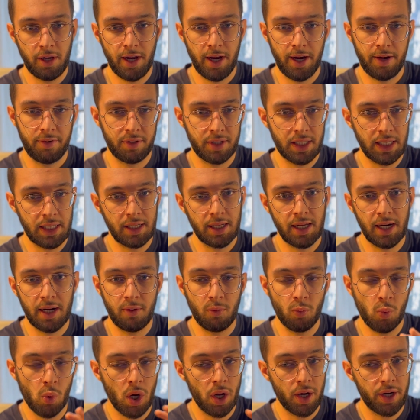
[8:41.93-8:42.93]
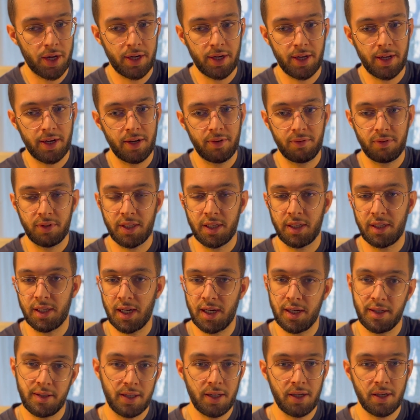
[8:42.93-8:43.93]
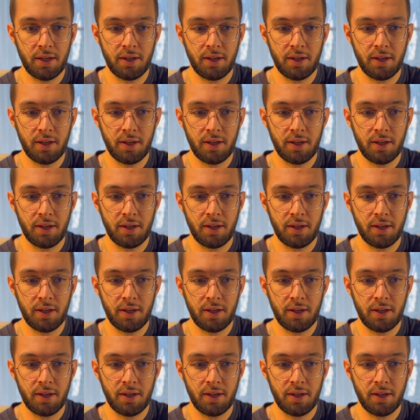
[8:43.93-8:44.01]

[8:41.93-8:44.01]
everything that I wanted and everything that I didn't.